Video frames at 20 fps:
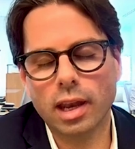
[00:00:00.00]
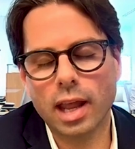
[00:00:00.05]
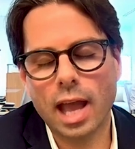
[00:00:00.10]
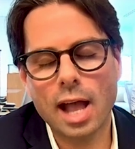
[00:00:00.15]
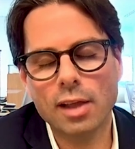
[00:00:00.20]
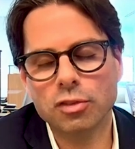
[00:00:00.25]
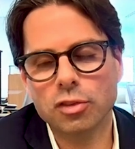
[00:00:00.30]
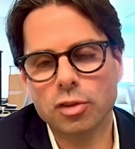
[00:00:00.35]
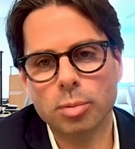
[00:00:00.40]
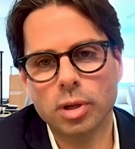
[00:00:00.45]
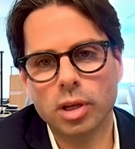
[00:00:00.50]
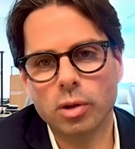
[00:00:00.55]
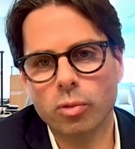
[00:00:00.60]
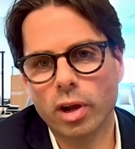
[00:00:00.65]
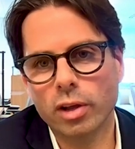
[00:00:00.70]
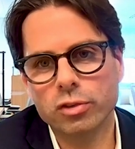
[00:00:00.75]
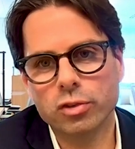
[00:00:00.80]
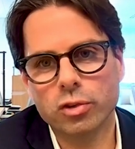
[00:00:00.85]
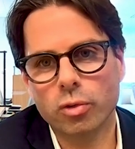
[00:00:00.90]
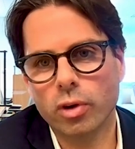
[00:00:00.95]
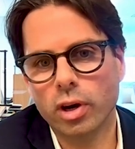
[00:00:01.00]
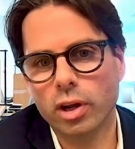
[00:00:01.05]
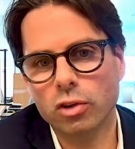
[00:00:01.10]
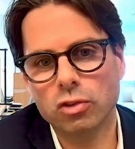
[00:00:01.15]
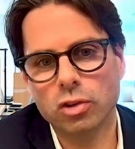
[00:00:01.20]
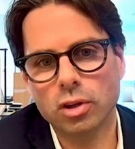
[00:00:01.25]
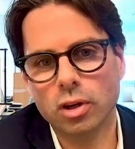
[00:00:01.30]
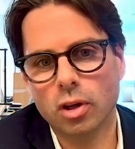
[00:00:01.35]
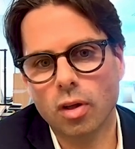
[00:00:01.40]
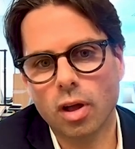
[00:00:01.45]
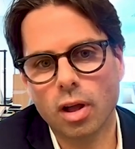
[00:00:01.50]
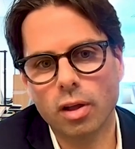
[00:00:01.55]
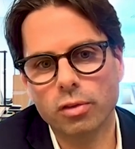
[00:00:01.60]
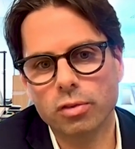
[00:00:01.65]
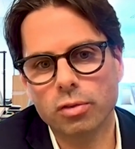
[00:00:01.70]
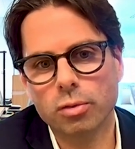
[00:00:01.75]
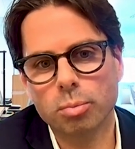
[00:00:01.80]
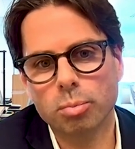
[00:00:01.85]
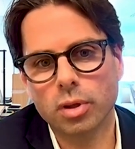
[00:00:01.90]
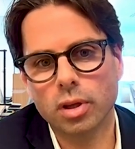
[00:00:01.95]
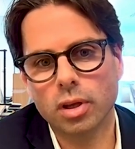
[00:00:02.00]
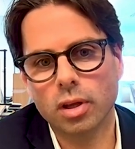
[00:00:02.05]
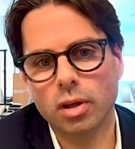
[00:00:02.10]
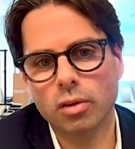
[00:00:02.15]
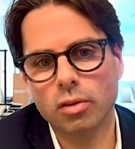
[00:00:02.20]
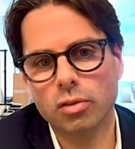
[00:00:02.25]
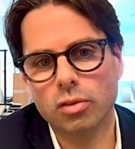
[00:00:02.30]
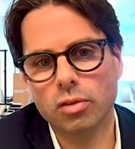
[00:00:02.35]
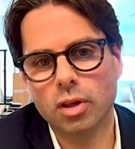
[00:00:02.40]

has to be restoration clause, because